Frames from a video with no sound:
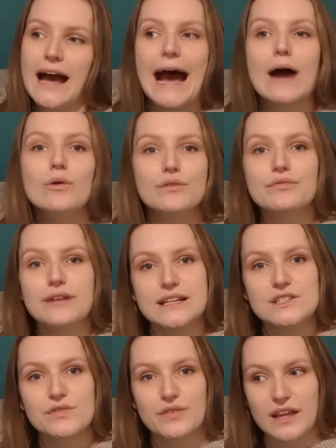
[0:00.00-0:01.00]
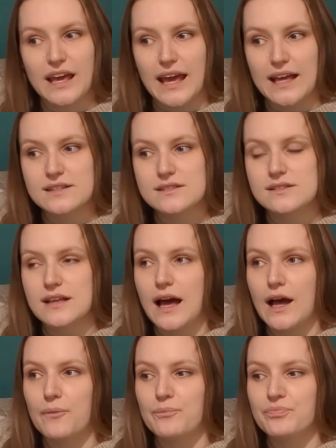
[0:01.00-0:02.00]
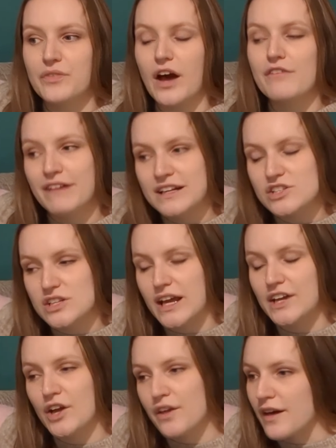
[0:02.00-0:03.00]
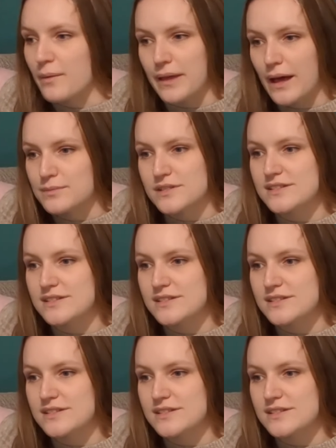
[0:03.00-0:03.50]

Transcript: Out of reach for the kids. Eventually I know they'll be able to